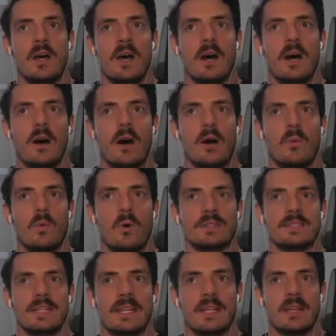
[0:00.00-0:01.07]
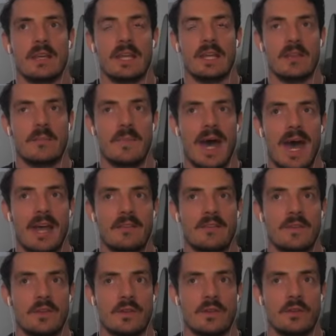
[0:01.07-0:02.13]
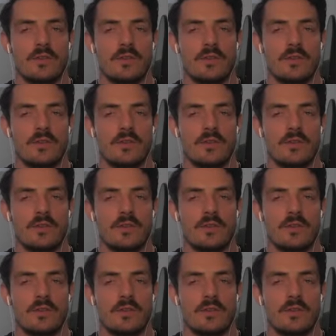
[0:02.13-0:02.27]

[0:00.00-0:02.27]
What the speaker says: are what's in the bag for you.